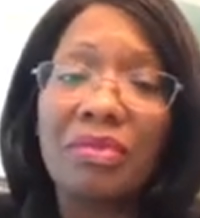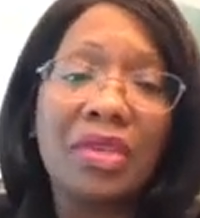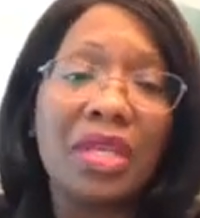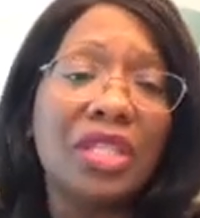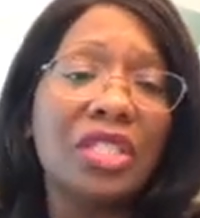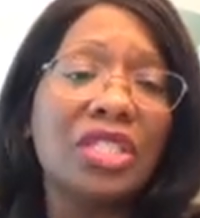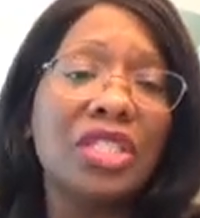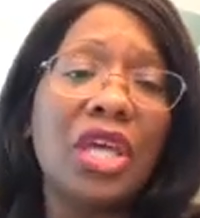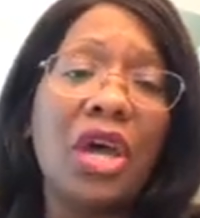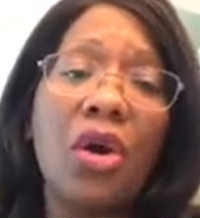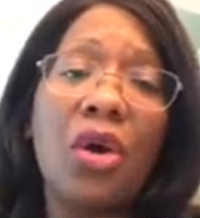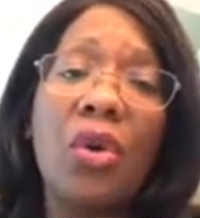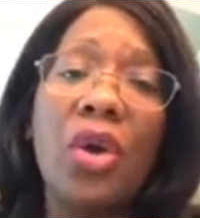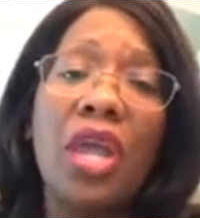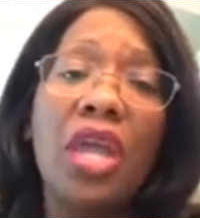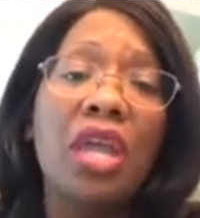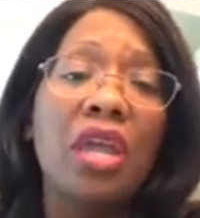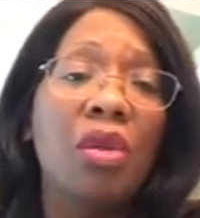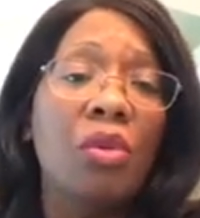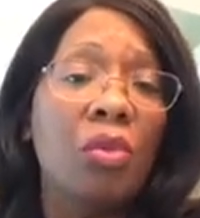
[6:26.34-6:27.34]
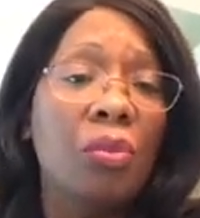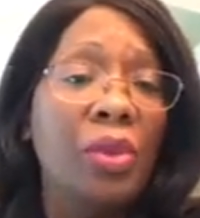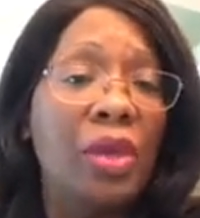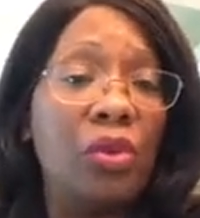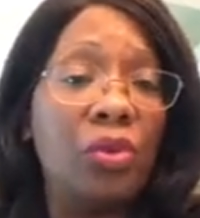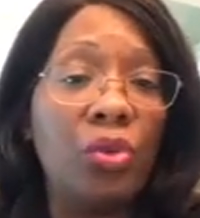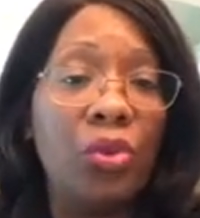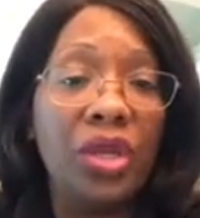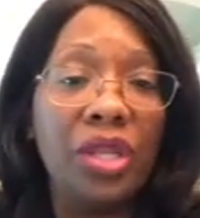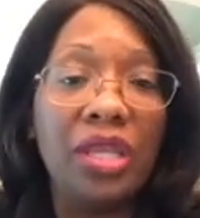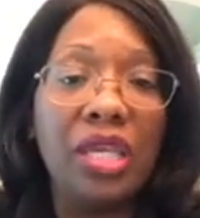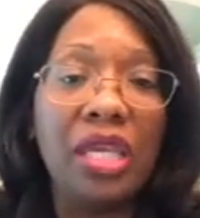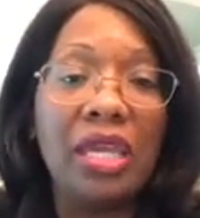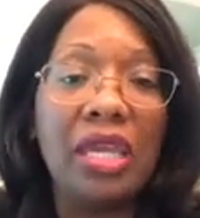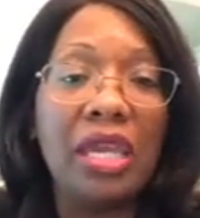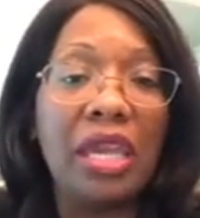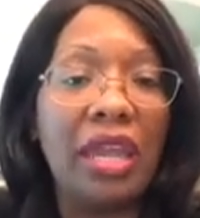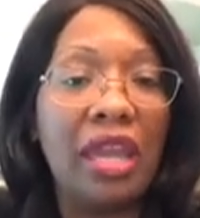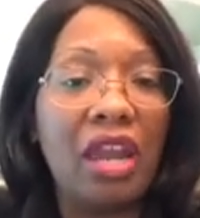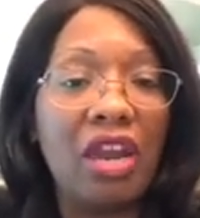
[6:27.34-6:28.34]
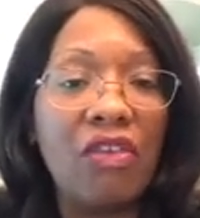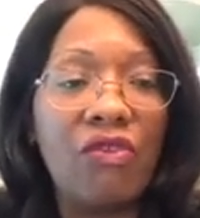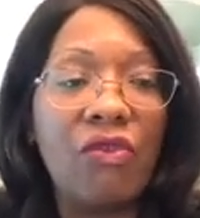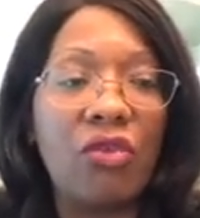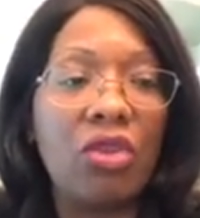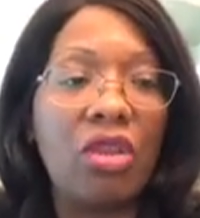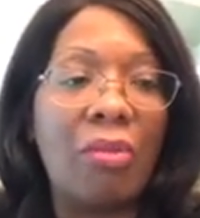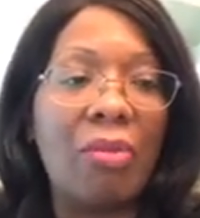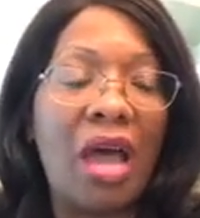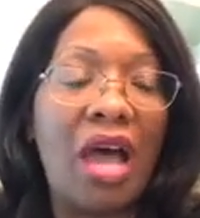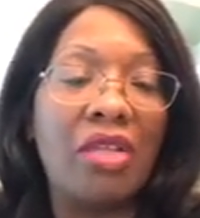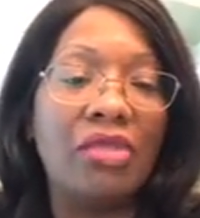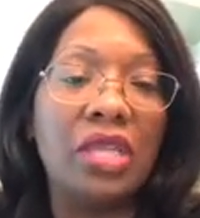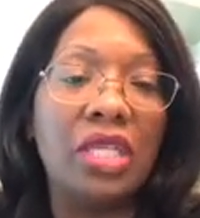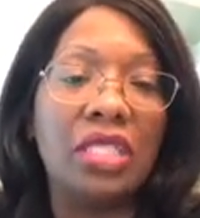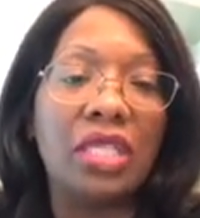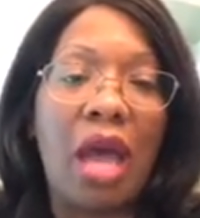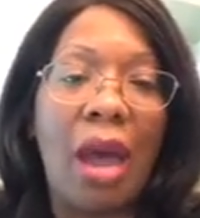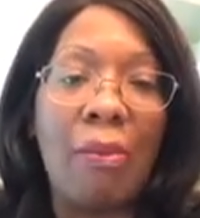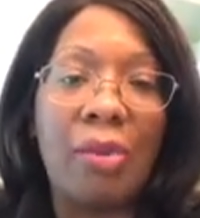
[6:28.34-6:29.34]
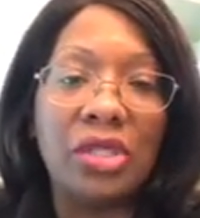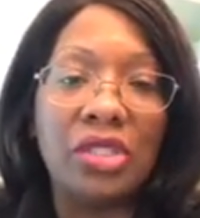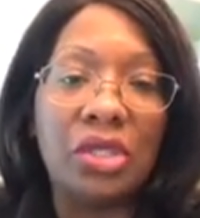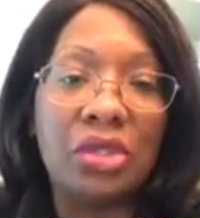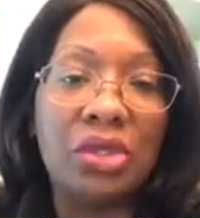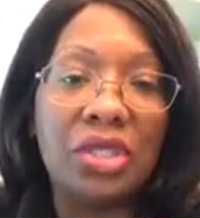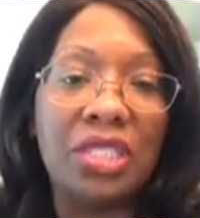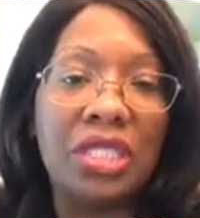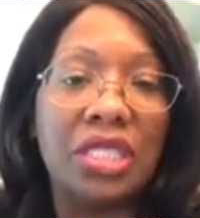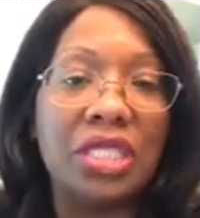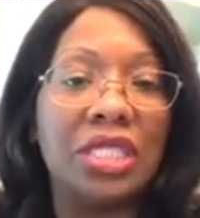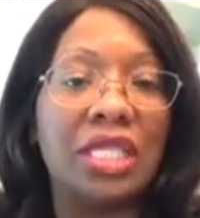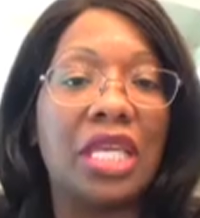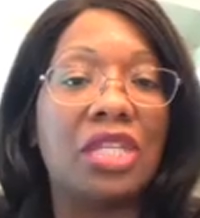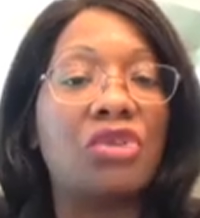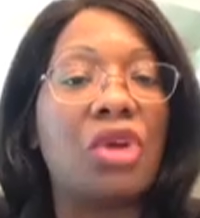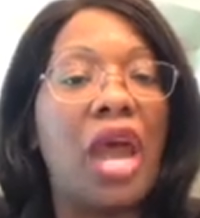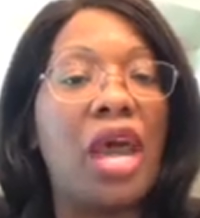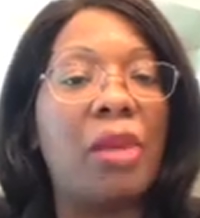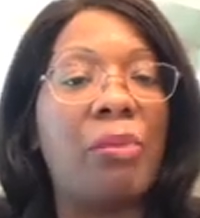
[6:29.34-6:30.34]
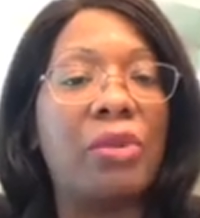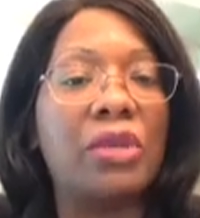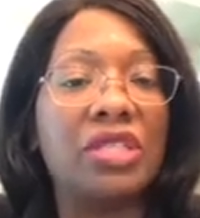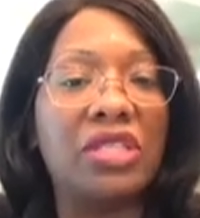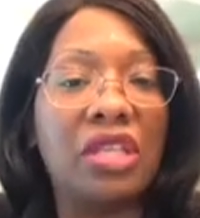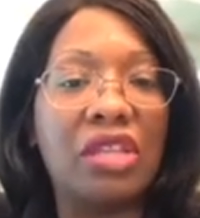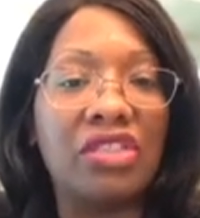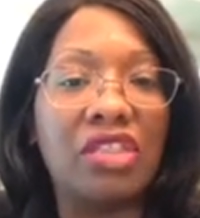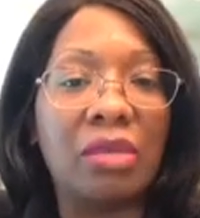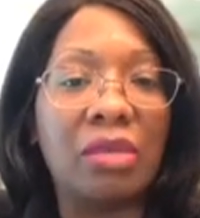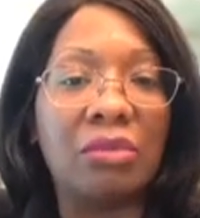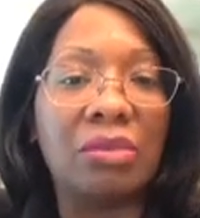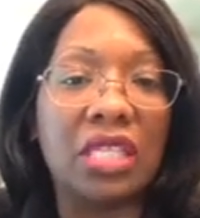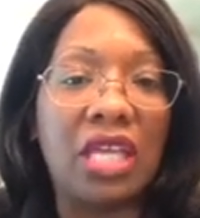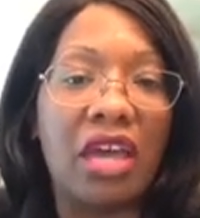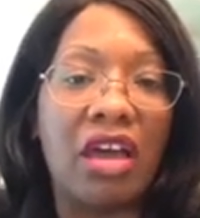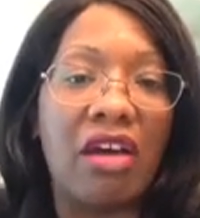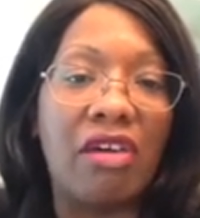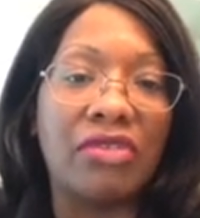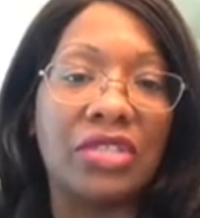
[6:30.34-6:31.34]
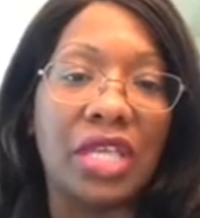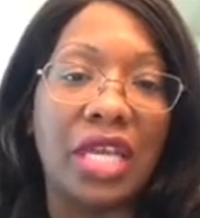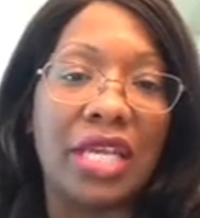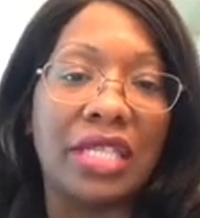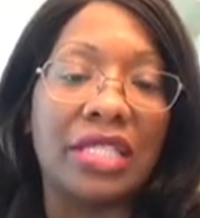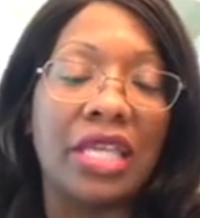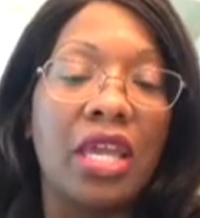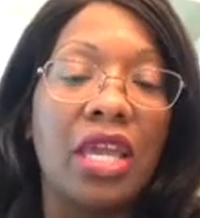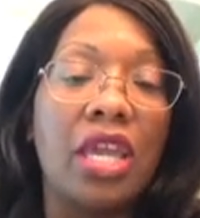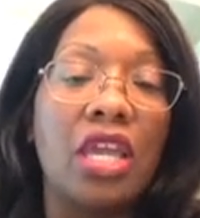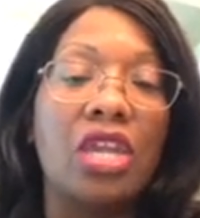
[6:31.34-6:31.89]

So be really careful about these opportunities that try to present themselves as,